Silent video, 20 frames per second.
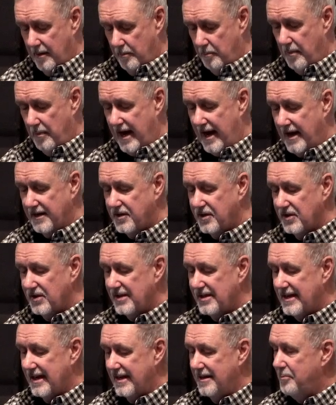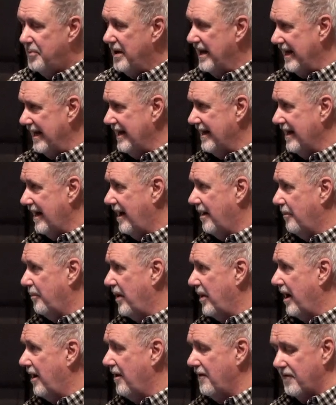Majesty being
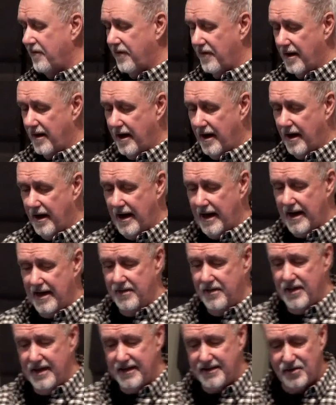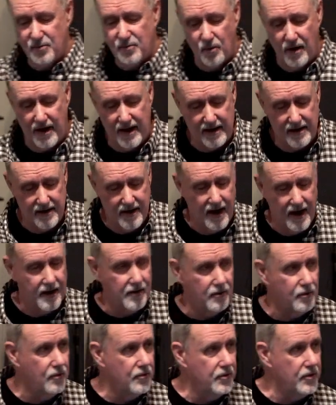above uh, in this way,
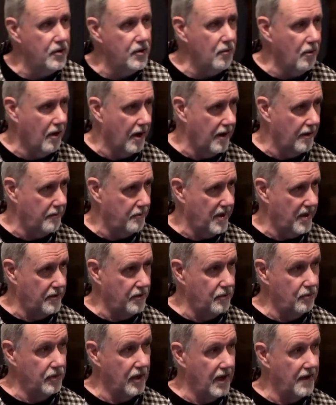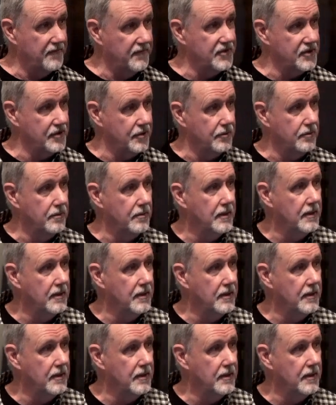not who you are, but who loves you,